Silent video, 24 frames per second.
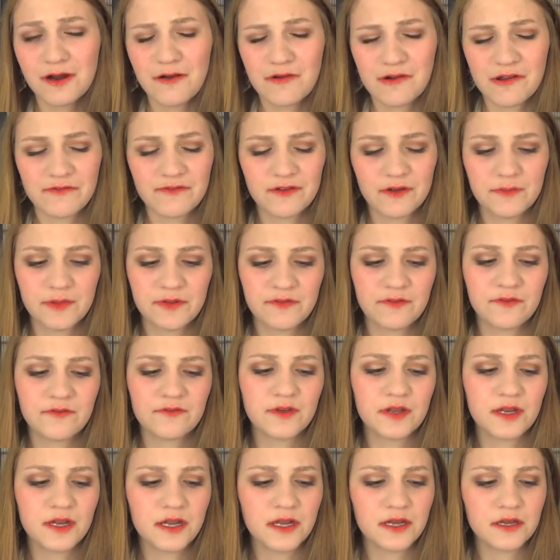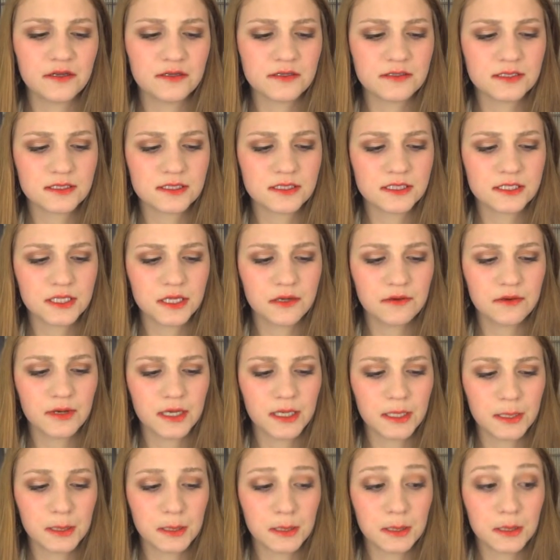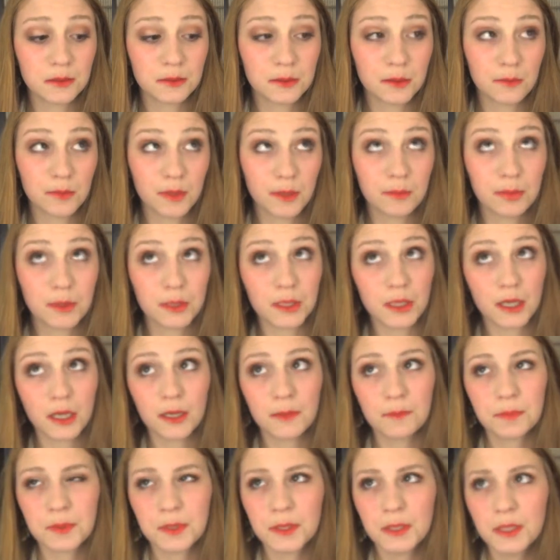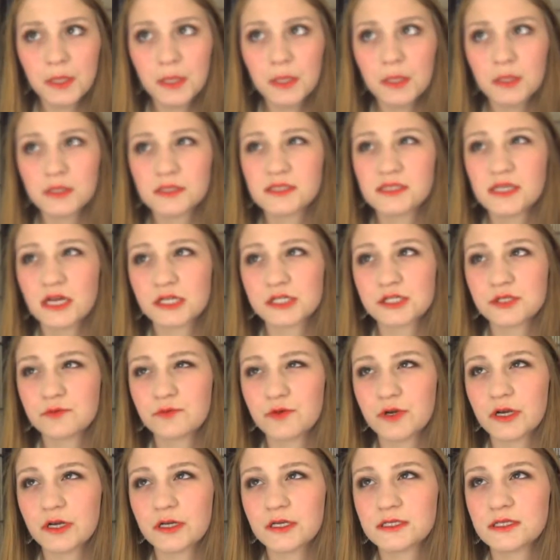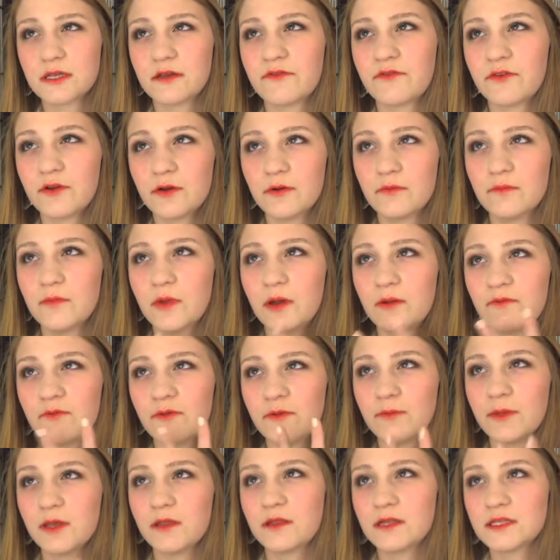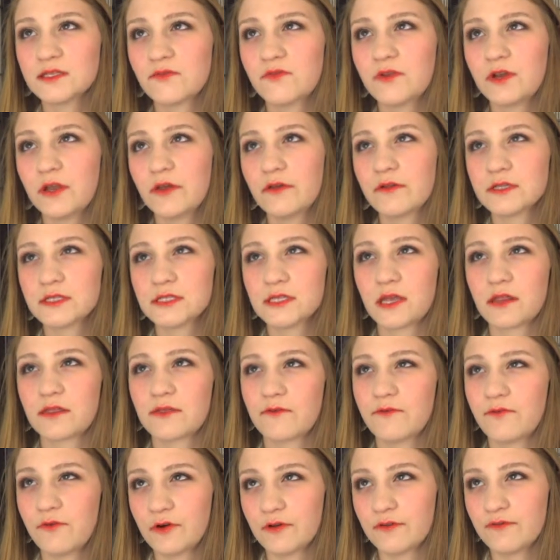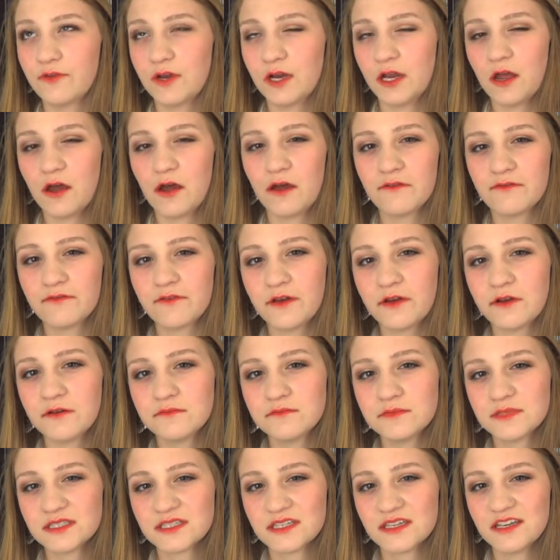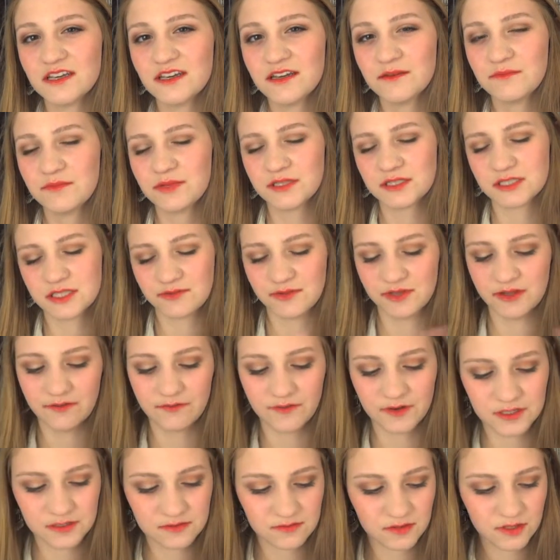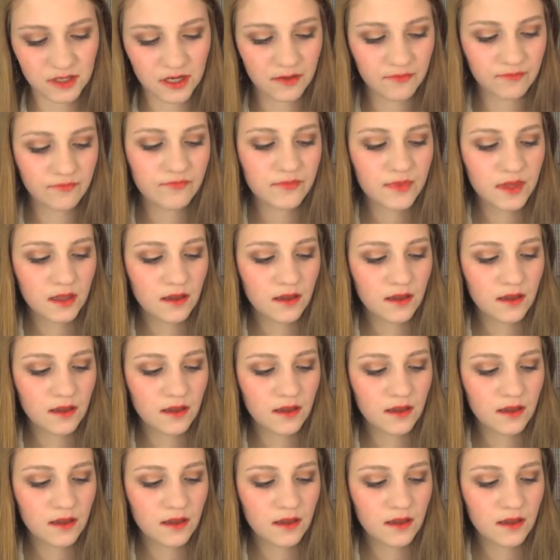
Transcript: I already filmed a few videos, so those will be put up. This is actually weird because I'm filming this video. This is like the 4th video I filmed, but it's gonna be the first one up.